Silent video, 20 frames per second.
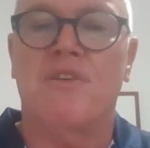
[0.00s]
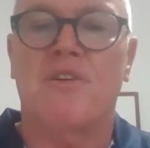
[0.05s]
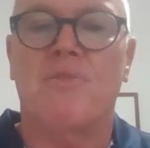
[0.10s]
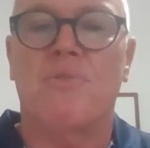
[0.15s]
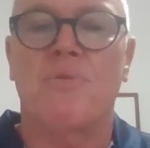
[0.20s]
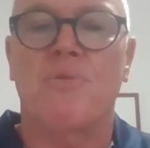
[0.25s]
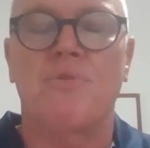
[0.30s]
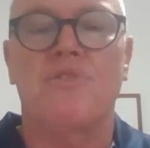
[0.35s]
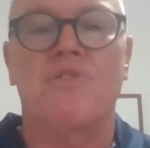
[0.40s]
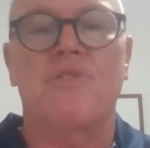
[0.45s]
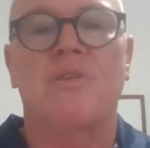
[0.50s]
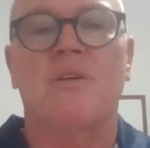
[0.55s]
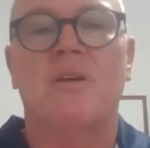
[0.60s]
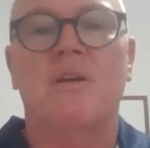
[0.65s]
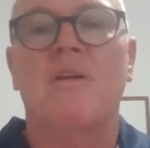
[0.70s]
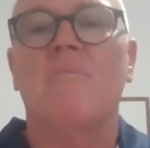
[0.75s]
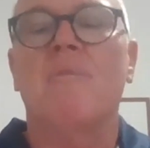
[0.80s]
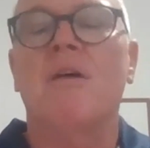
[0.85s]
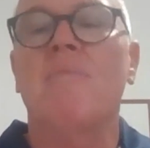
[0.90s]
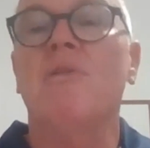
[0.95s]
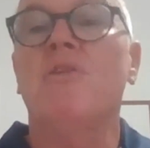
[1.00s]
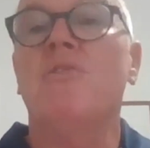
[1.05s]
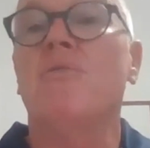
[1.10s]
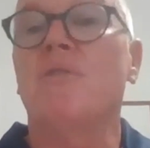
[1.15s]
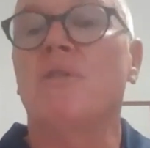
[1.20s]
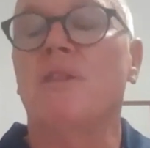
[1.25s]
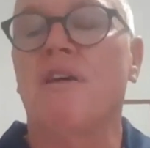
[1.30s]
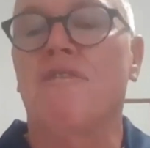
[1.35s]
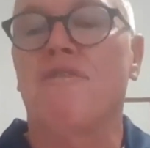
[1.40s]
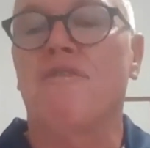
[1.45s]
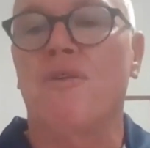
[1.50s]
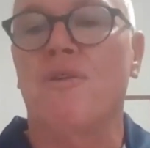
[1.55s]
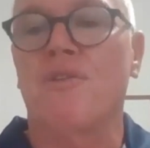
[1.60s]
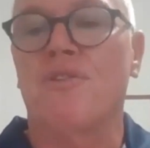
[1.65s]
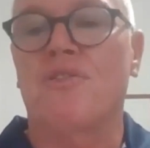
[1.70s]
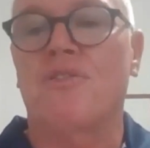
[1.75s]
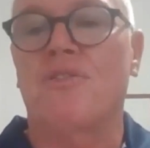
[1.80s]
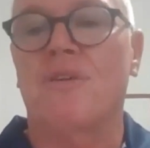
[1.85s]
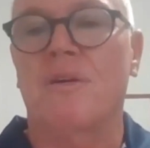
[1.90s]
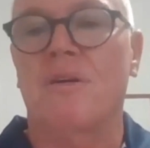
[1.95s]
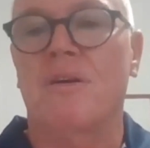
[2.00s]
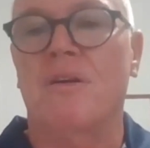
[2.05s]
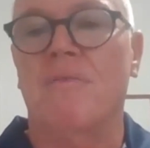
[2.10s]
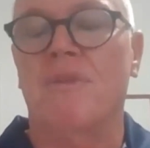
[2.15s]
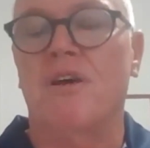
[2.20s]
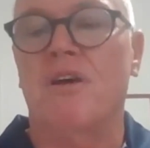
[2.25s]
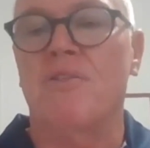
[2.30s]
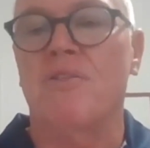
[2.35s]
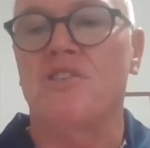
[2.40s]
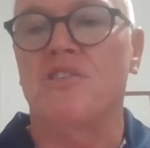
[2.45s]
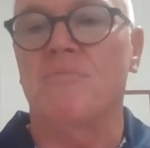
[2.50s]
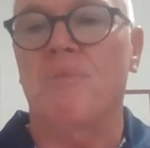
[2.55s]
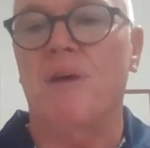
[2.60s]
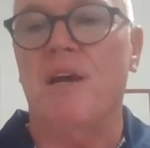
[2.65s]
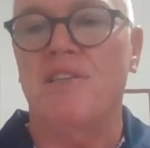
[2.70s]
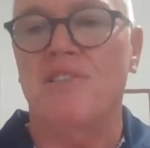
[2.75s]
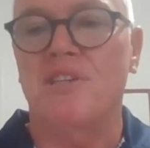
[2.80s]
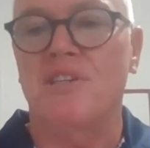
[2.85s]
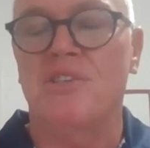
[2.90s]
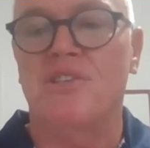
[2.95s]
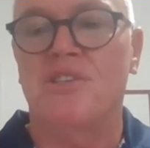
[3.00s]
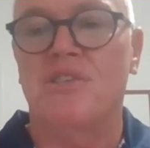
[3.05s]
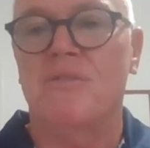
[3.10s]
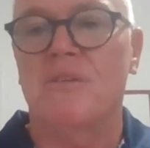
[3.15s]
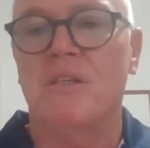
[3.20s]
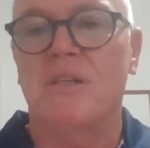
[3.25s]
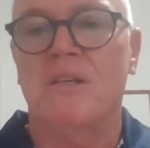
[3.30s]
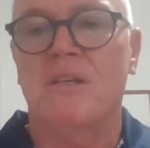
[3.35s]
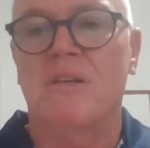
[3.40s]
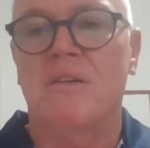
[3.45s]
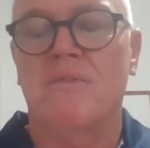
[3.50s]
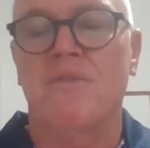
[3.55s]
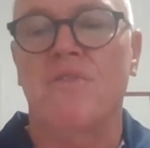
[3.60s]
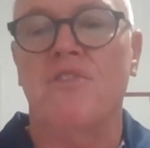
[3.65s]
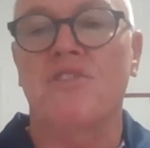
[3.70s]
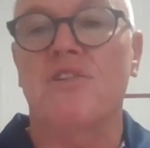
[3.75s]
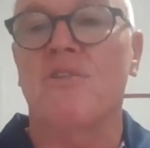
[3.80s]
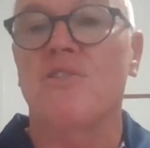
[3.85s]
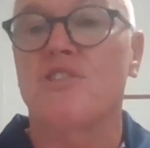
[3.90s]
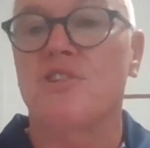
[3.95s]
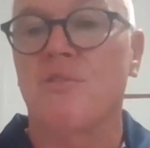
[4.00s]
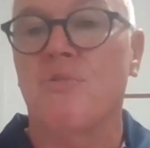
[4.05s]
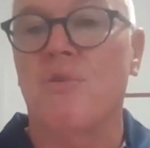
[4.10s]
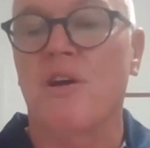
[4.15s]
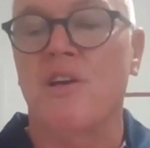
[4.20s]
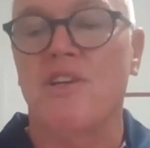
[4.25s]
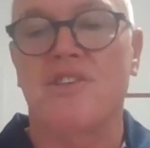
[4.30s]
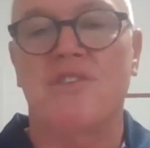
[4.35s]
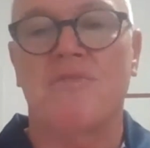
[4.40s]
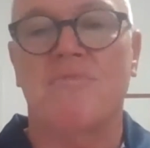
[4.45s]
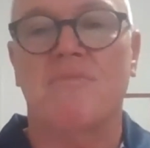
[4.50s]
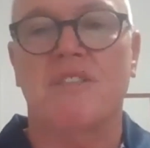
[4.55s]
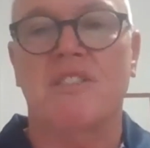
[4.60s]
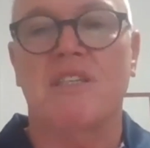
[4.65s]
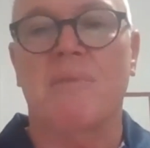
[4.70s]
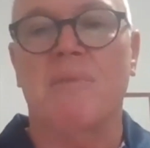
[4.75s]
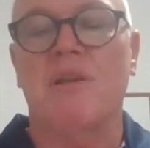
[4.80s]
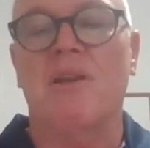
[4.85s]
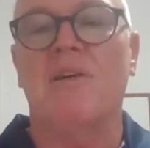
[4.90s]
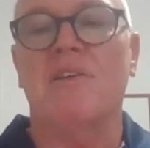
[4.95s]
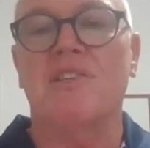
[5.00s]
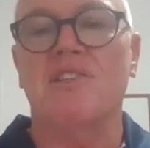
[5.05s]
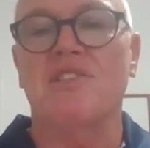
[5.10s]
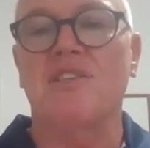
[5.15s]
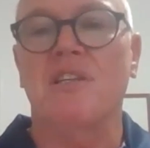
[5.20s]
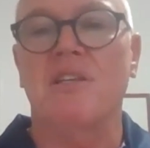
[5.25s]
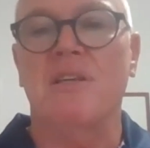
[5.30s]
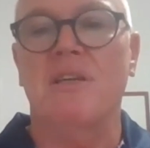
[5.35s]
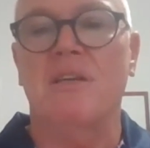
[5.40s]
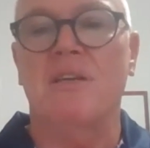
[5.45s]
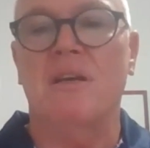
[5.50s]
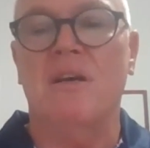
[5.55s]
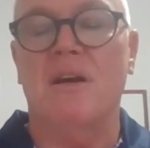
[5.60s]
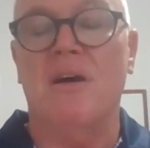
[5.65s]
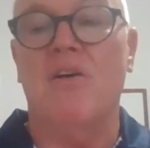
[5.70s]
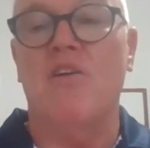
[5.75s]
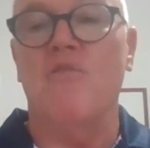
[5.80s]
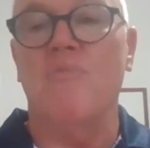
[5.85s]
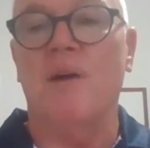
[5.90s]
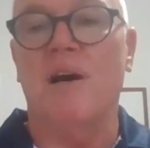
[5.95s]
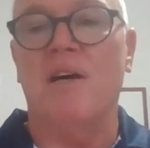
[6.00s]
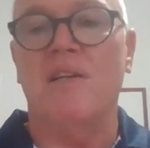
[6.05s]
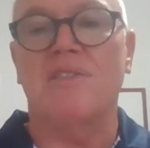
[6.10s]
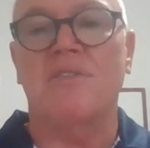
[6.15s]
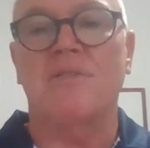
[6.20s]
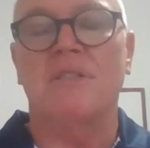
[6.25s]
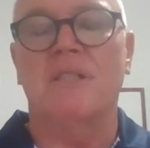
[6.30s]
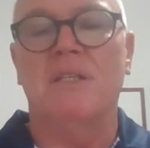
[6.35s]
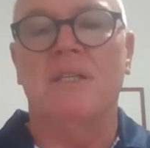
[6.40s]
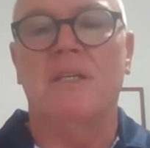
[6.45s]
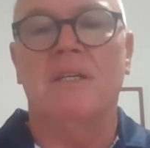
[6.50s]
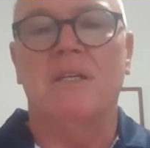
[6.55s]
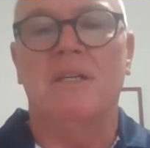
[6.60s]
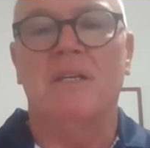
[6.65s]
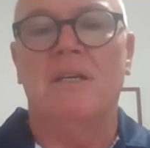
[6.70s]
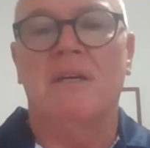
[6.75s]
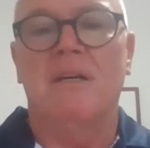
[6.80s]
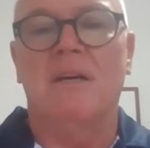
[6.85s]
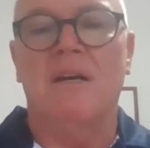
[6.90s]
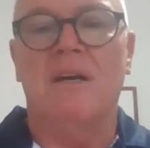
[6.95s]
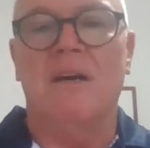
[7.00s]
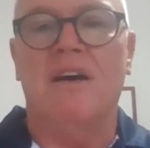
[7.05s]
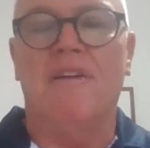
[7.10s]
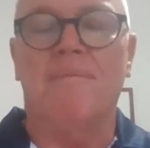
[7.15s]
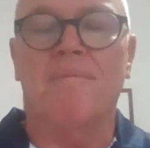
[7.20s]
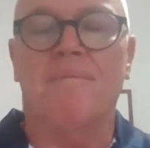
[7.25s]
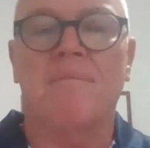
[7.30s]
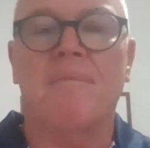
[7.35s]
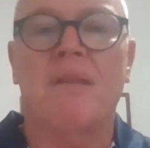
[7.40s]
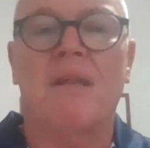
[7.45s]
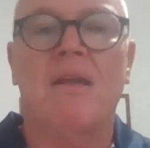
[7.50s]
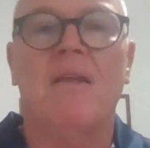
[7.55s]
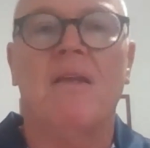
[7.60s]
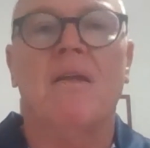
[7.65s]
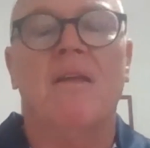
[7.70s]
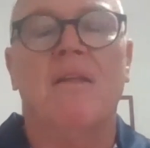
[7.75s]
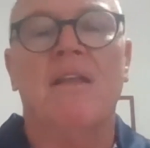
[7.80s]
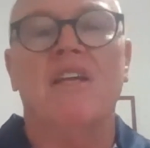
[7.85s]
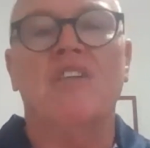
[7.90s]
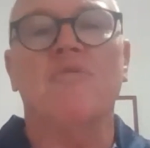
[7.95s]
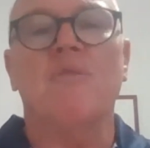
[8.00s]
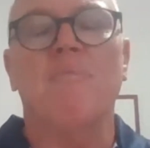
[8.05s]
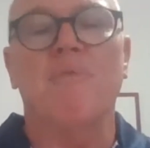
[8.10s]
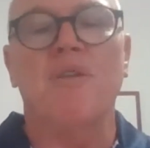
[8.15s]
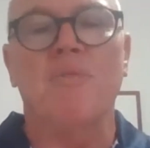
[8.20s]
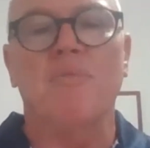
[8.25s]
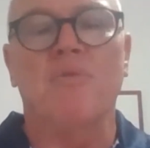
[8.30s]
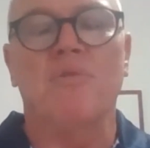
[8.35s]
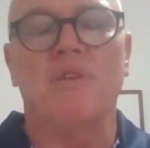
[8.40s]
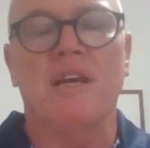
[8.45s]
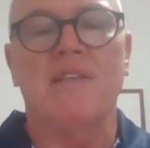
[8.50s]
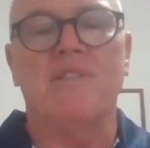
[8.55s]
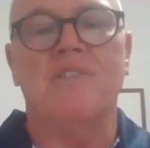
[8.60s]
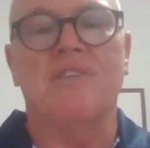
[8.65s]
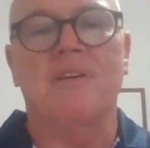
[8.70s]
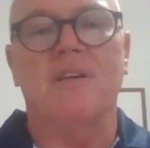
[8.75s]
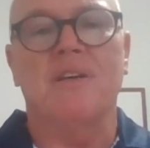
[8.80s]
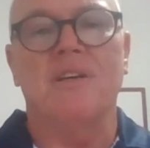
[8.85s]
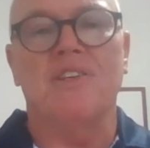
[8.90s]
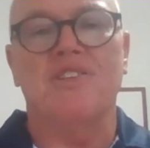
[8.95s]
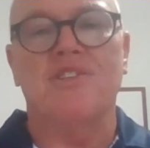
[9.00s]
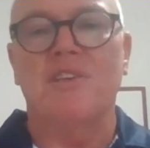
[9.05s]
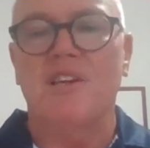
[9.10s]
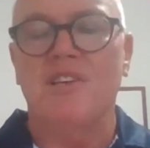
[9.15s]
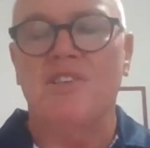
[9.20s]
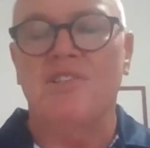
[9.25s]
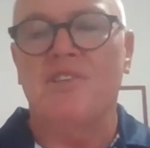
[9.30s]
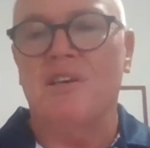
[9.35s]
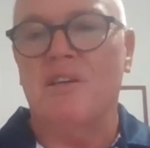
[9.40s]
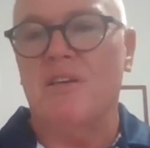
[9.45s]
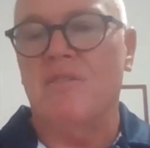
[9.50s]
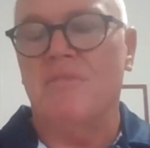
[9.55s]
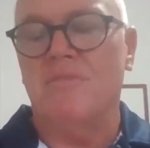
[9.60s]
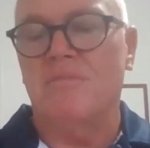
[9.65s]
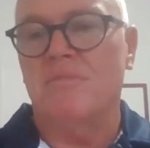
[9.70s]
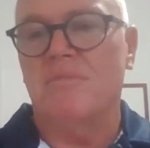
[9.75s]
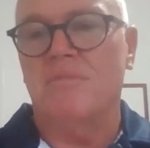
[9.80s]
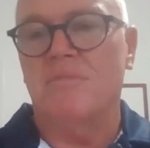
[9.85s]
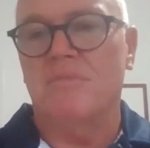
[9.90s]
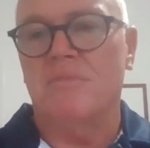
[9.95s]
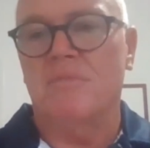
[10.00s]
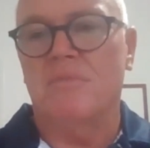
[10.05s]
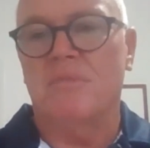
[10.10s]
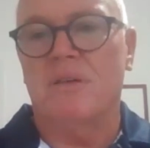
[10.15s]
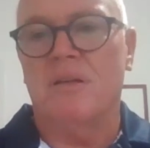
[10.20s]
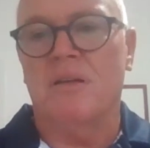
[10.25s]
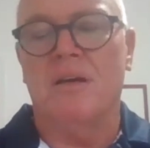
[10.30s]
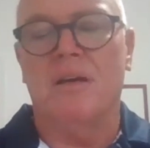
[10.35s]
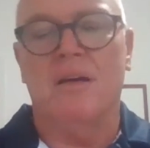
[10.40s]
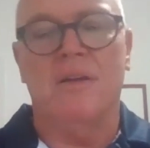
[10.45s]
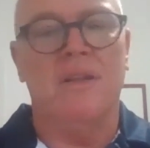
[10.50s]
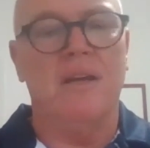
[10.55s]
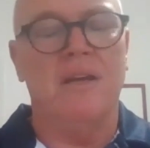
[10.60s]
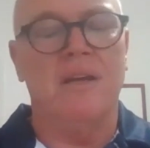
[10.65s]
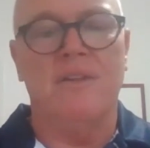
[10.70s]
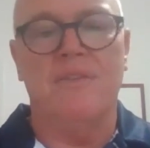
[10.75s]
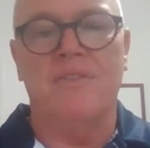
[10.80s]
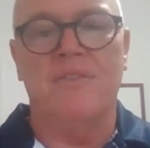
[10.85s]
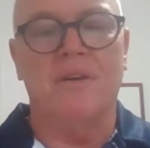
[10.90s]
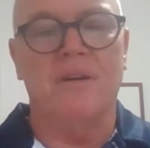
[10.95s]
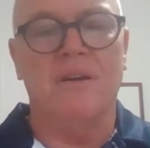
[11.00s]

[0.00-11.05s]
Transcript: crews maybe doing their first ocean passage, first ocean race, something like a Sydney Hobart. That's when people get seasick. They get